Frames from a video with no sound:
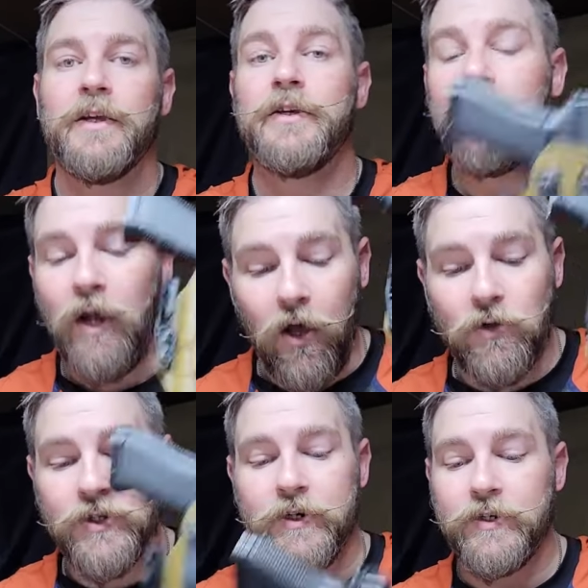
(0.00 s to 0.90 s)
Good
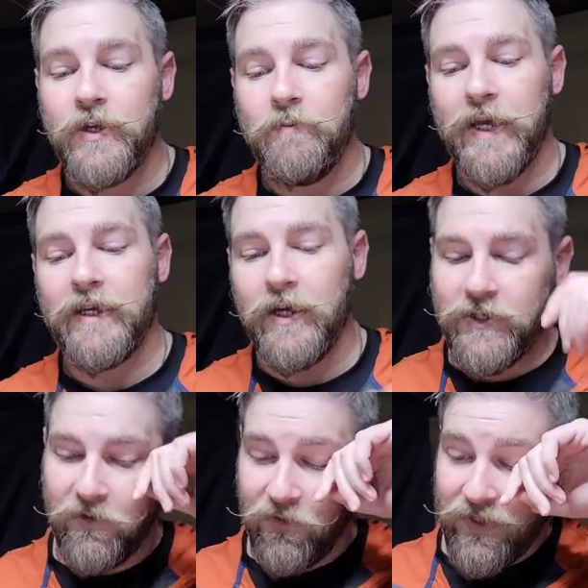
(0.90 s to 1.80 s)
holsters make a
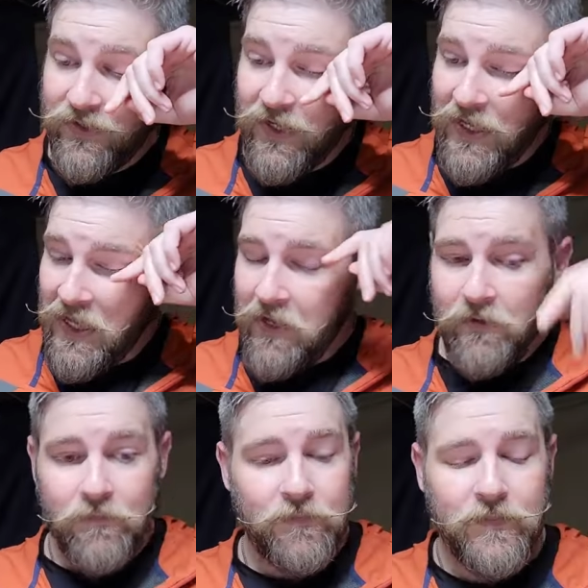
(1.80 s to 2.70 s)
difference.
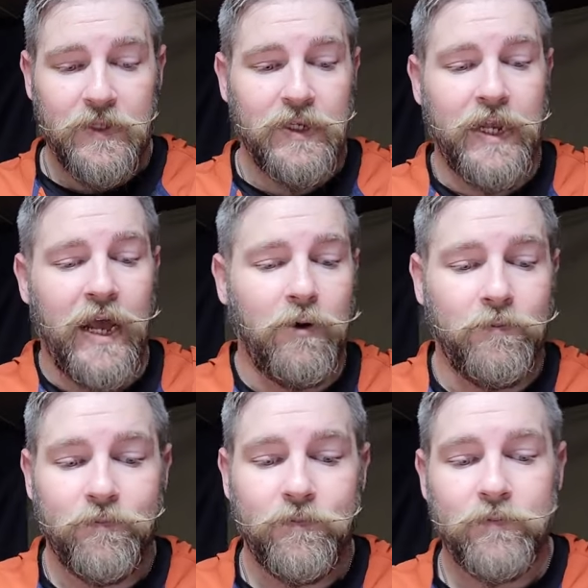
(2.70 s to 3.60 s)
Now,
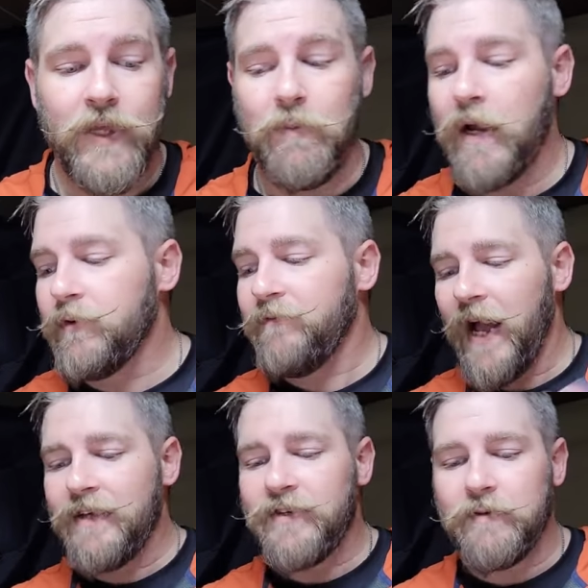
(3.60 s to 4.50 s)
am I
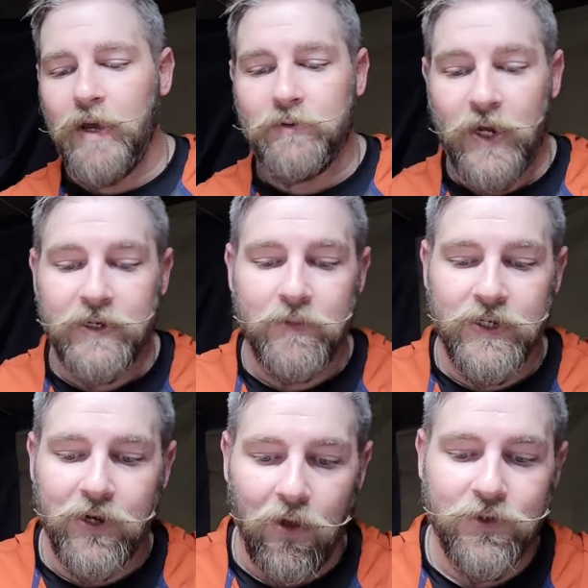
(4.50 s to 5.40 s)
revising my
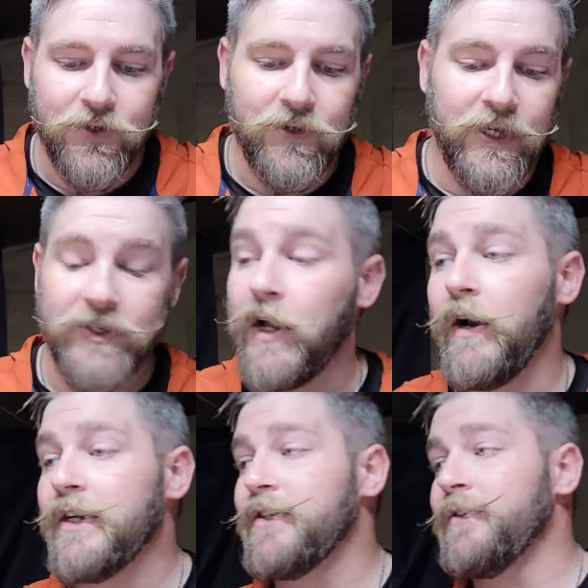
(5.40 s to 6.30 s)
recommended holster list? No,
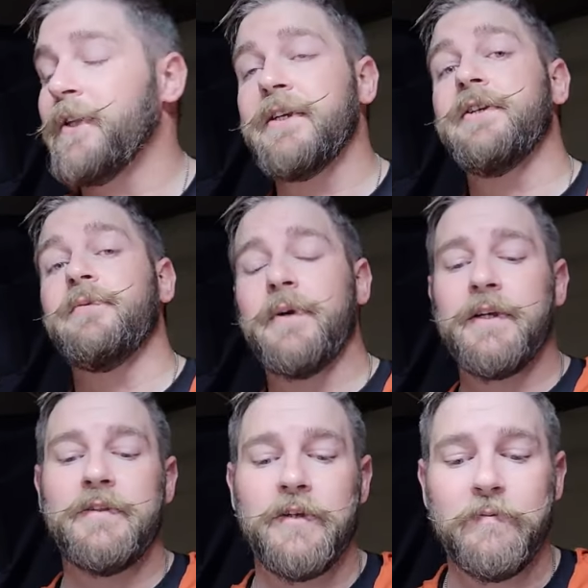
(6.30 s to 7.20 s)
I still think Tier 1
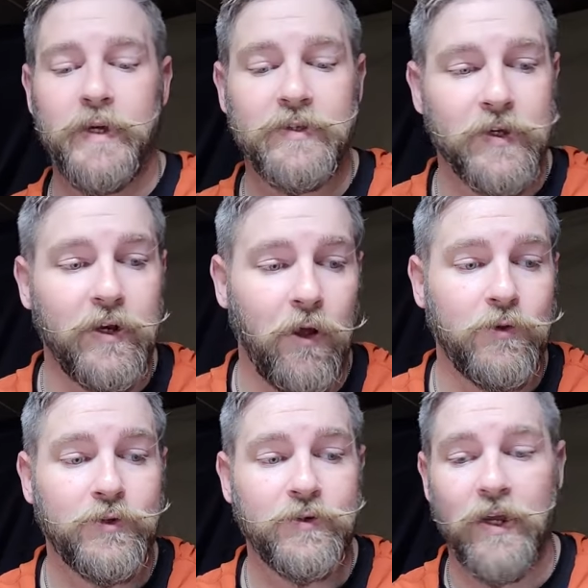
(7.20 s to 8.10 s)
Concealed makes good
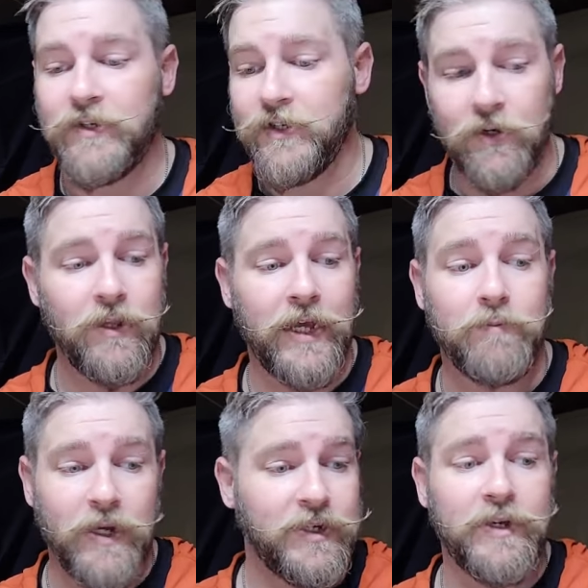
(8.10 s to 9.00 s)
holsters. I still like
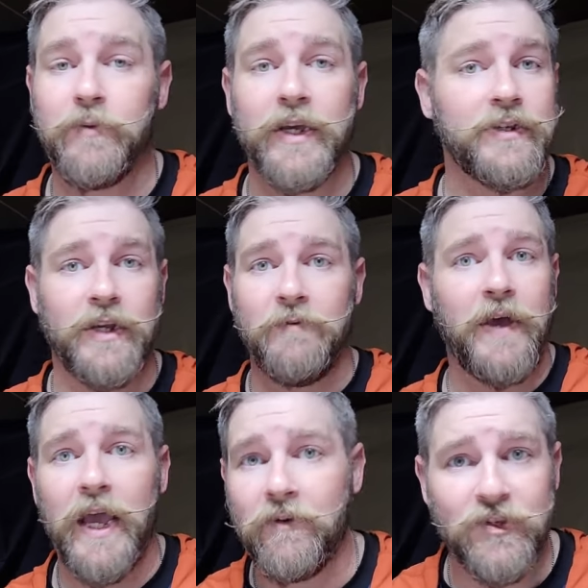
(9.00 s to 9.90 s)
my T-Rex stuff.
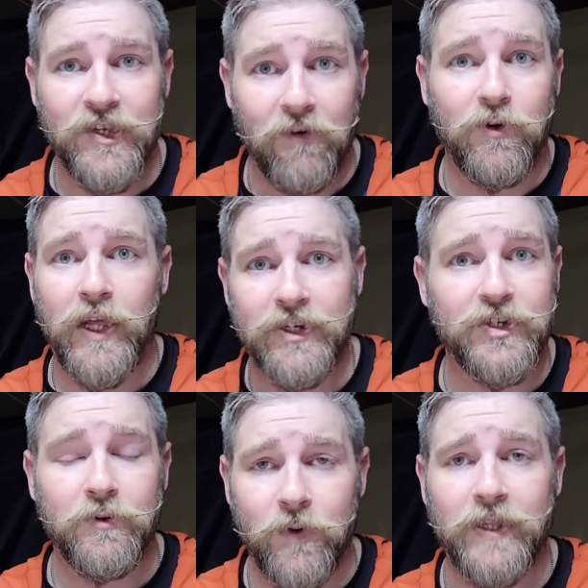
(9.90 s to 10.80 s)
I have several. I
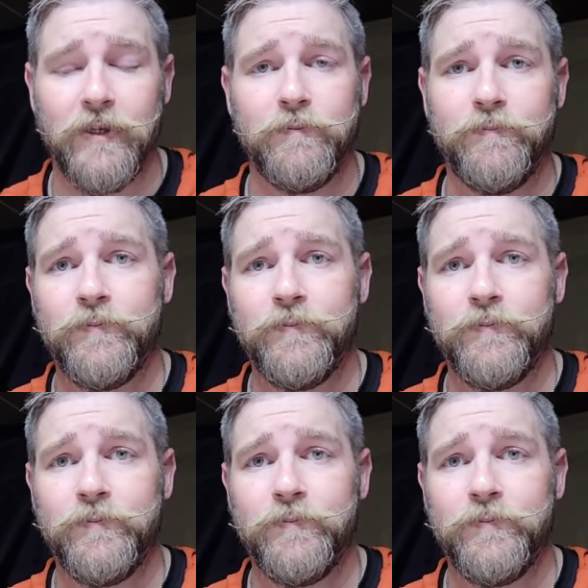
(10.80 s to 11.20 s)
still run them.